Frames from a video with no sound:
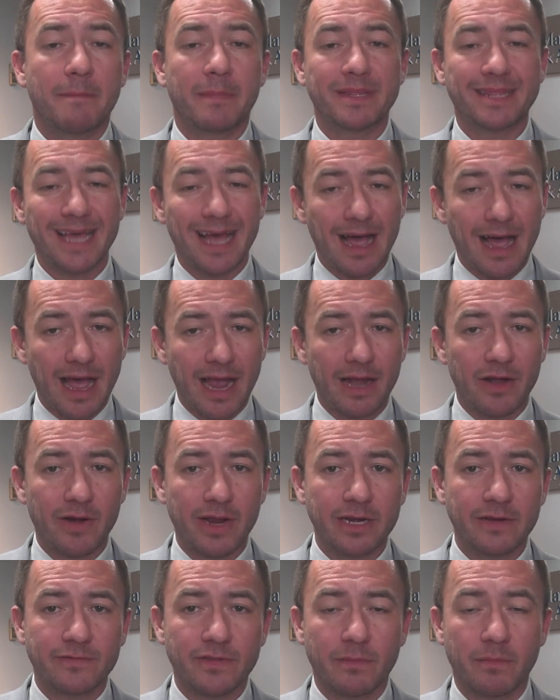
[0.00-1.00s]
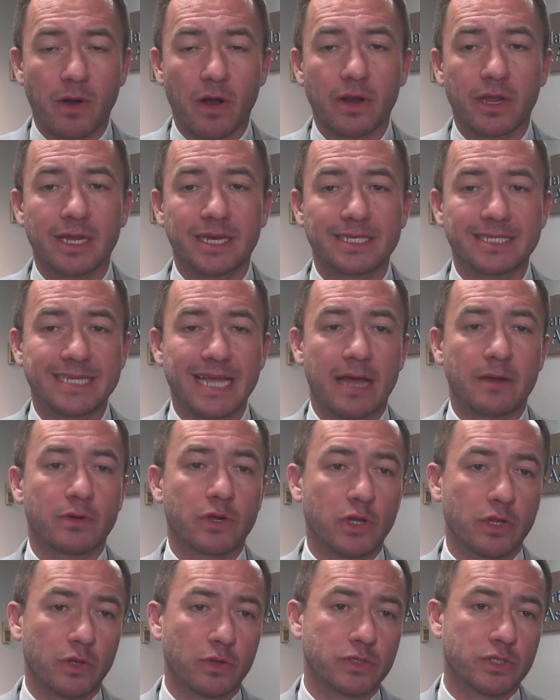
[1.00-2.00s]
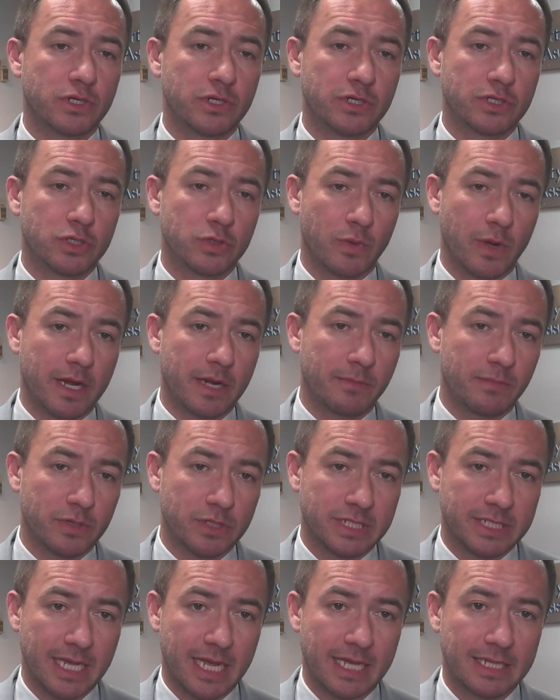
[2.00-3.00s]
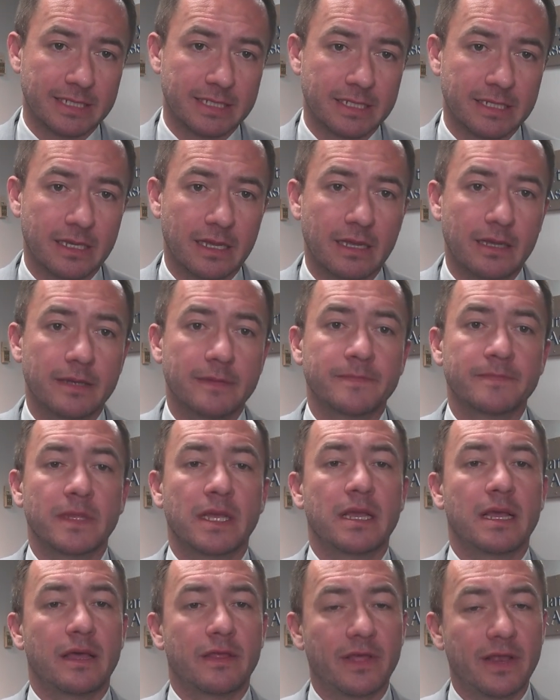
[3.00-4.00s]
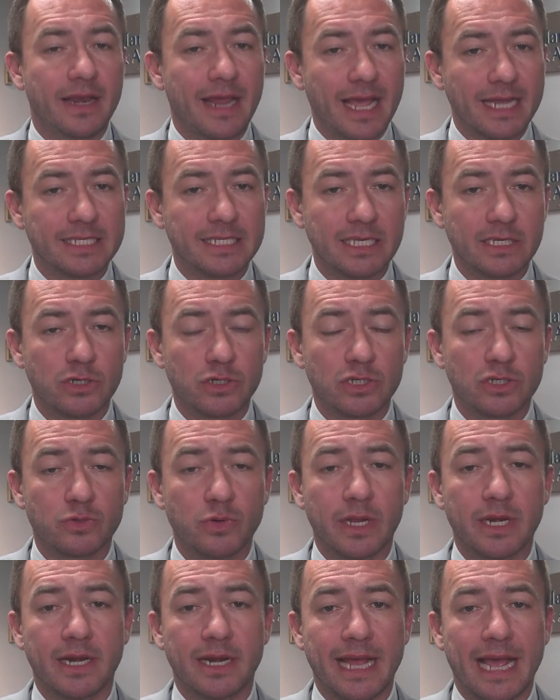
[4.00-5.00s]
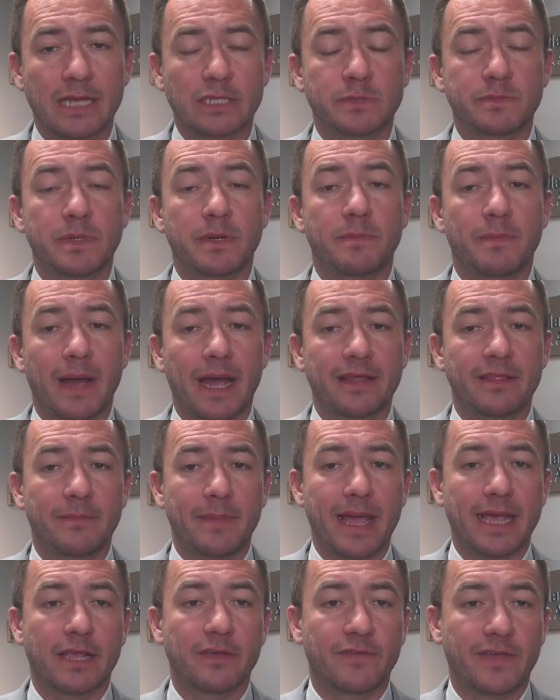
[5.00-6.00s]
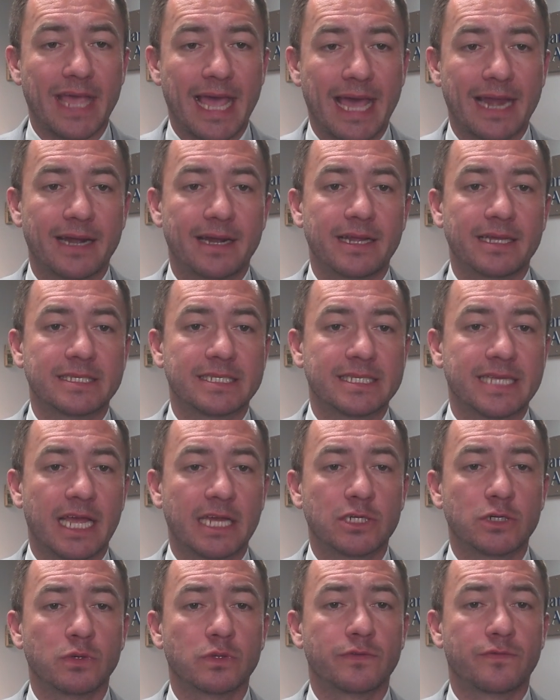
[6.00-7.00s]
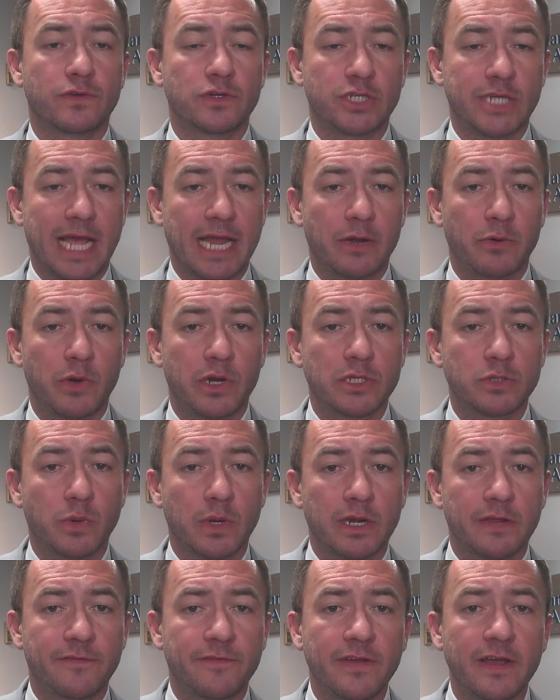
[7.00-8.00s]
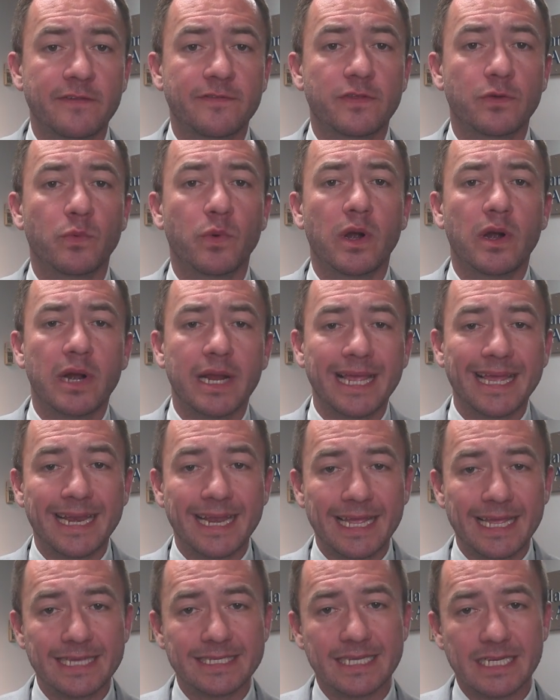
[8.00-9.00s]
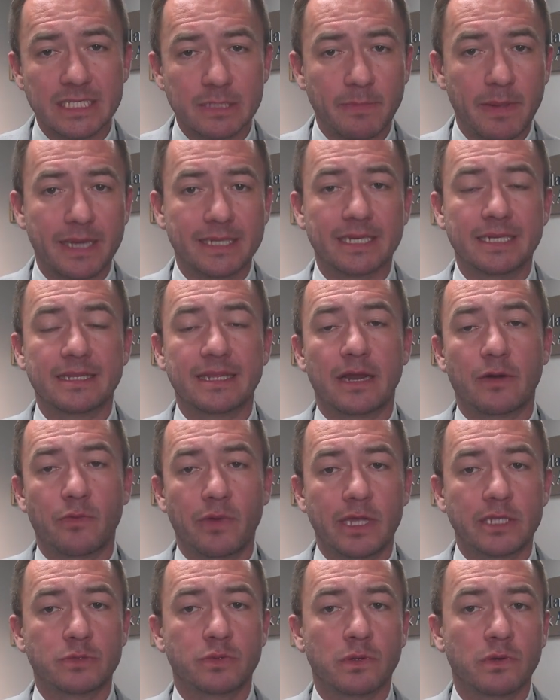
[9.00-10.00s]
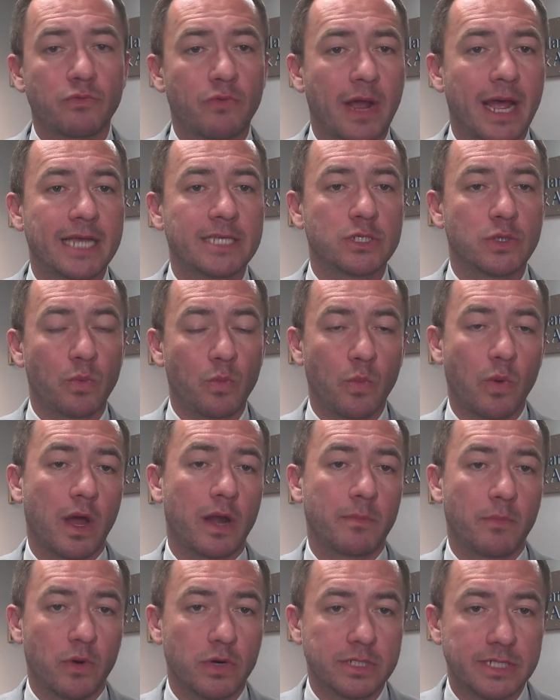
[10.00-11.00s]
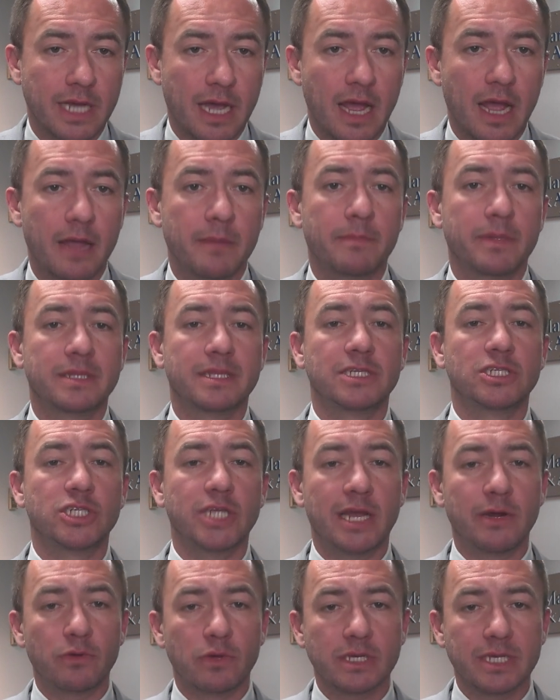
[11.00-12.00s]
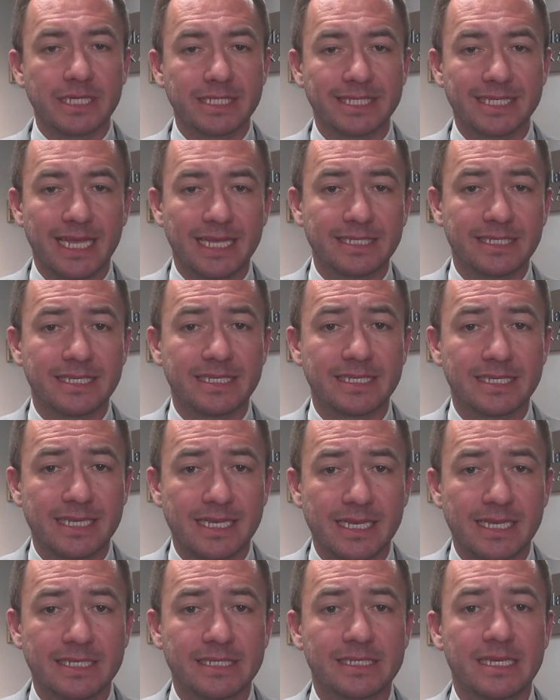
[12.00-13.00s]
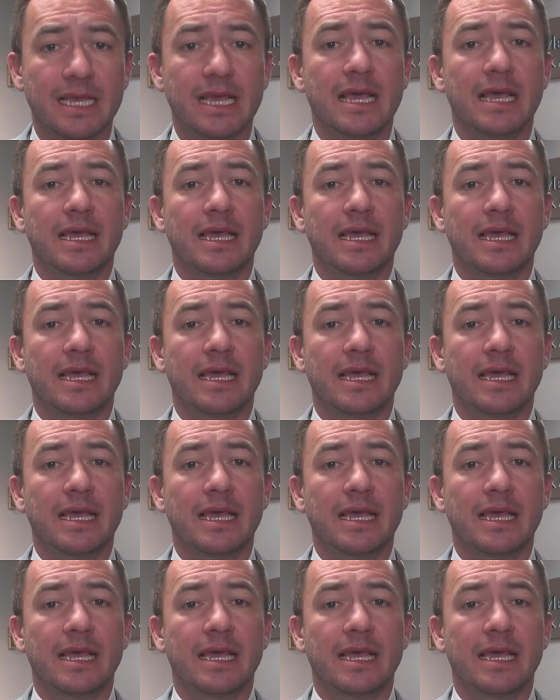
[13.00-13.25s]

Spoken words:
but the higher end of the market is down closer to 20%. The next interest rate announcement by the Bank of Canada is scheduled for January 25th, where it is expected that rates will rise one more time, but the general consensus is